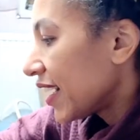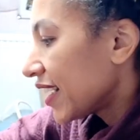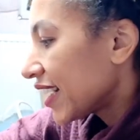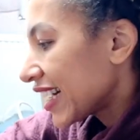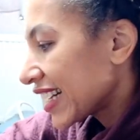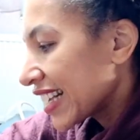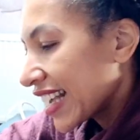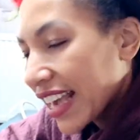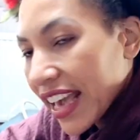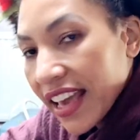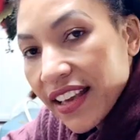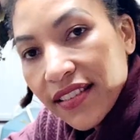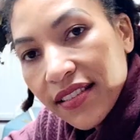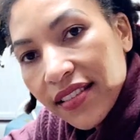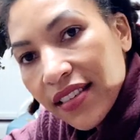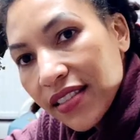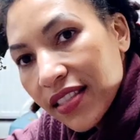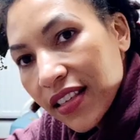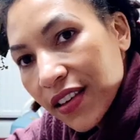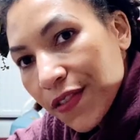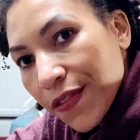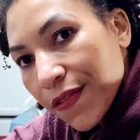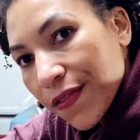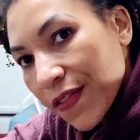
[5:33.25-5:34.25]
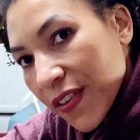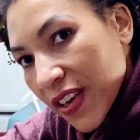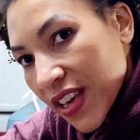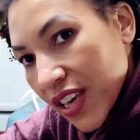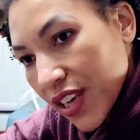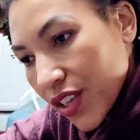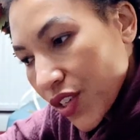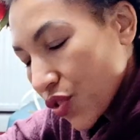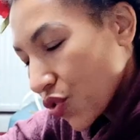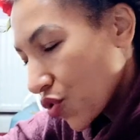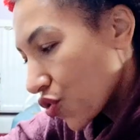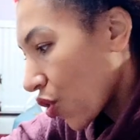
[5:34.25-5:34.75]
against the
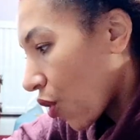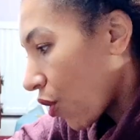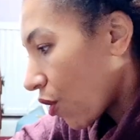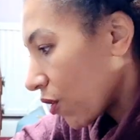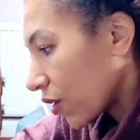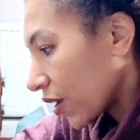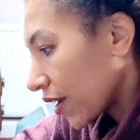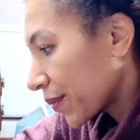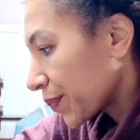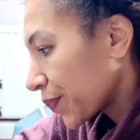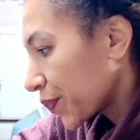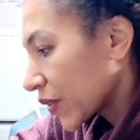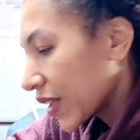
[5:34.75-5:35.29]
feed dog.